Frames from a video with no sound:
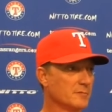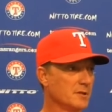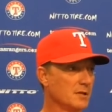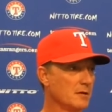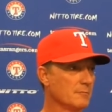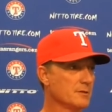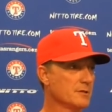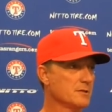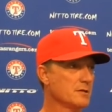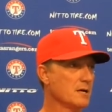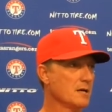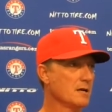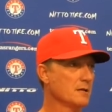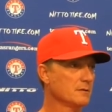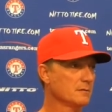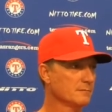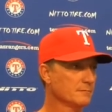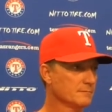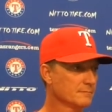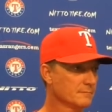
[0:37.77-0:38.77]
Tommy
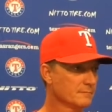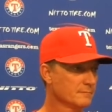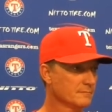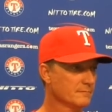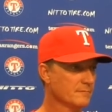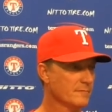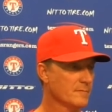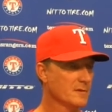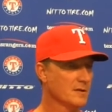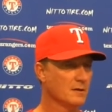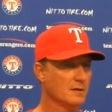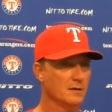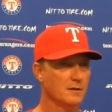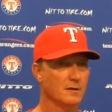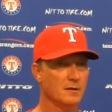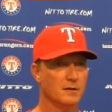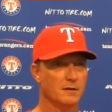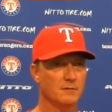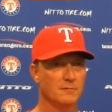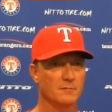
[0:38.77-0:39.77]
John.
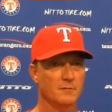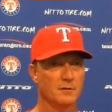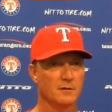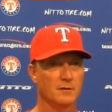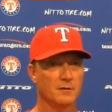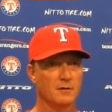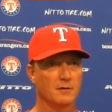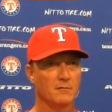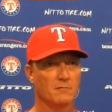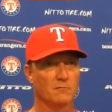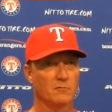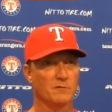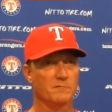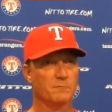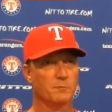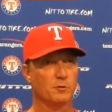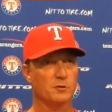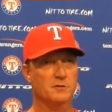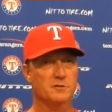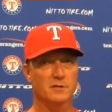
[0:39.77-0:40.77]
Uh,
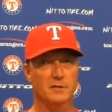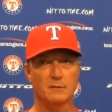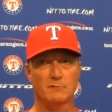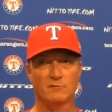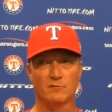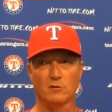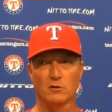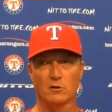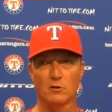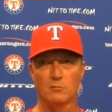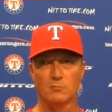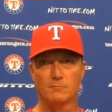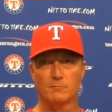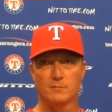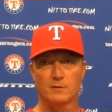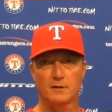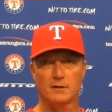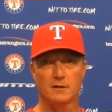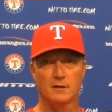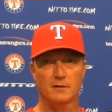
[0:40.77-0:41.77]
we've pushed the envelope
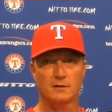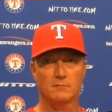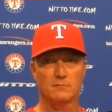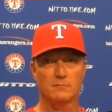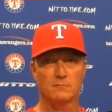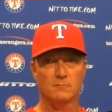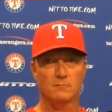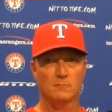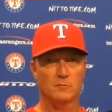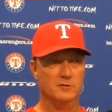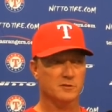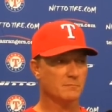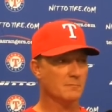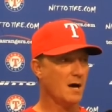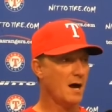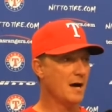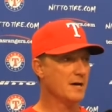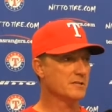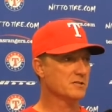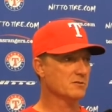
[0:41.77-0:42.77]
uh, with some
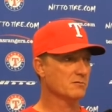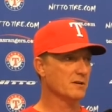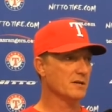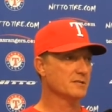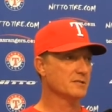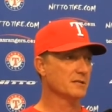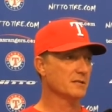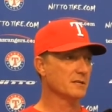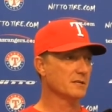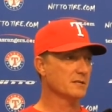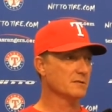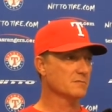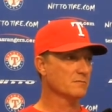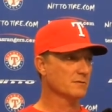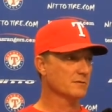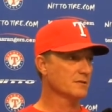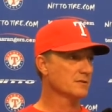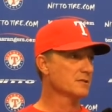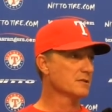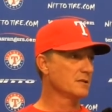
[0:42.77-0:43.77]
high stress innings
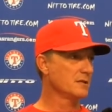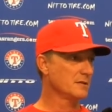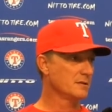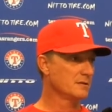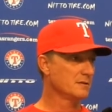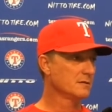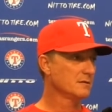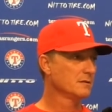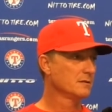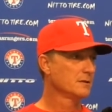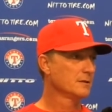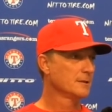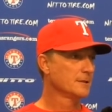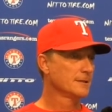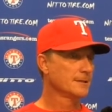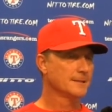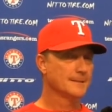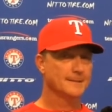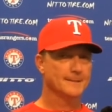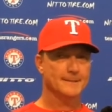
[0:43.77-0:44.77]
with this kid.
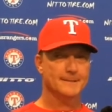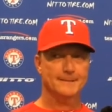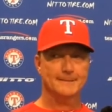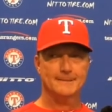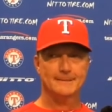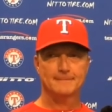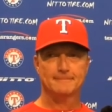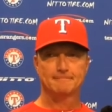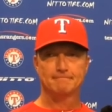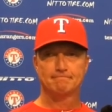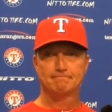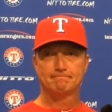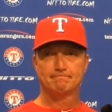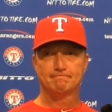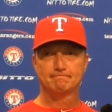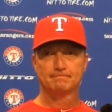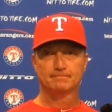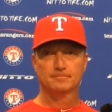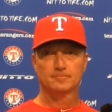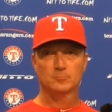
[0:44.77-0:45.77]
Um,
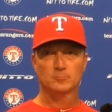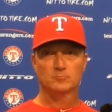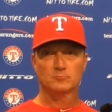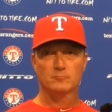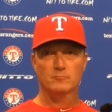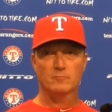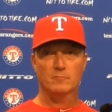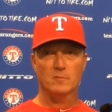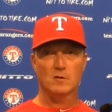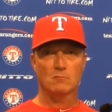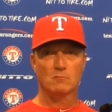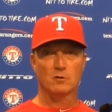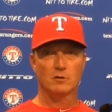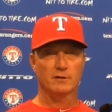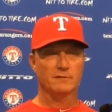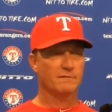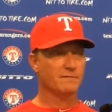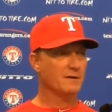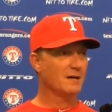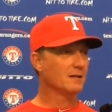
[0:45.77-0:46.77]

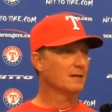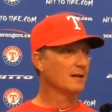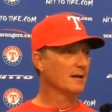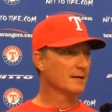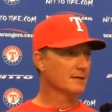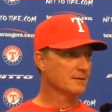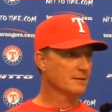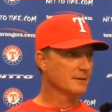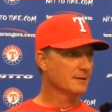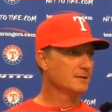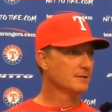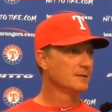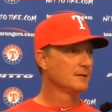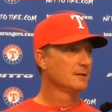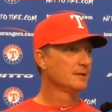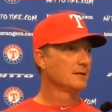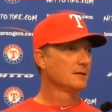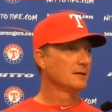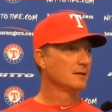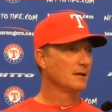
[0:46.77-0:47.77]
really felt like that
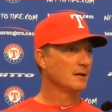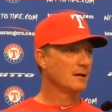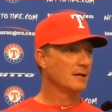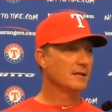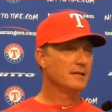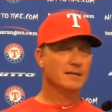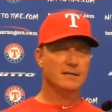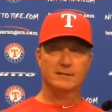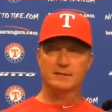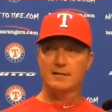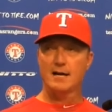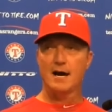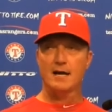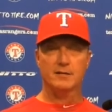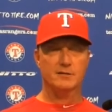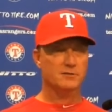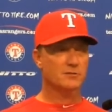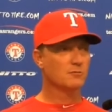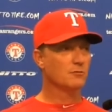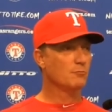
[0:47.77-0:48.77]
uh, he had
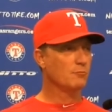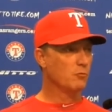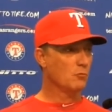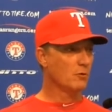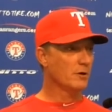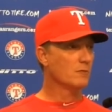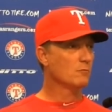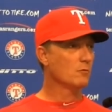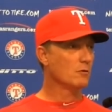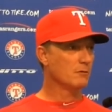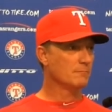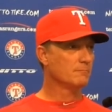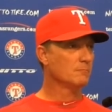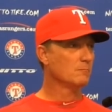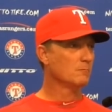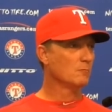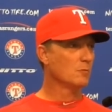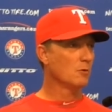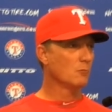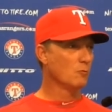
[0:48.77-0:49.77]
gotten us to a point where,
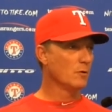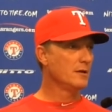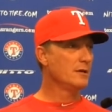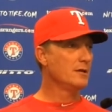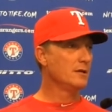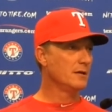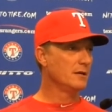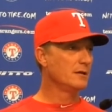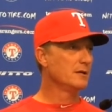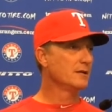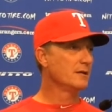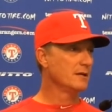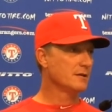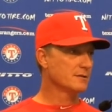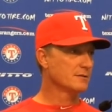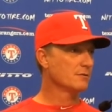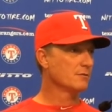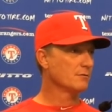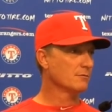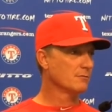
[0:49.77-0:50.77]
where we needed to
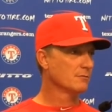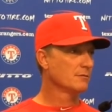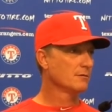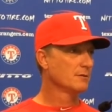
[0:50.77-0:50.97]
get to.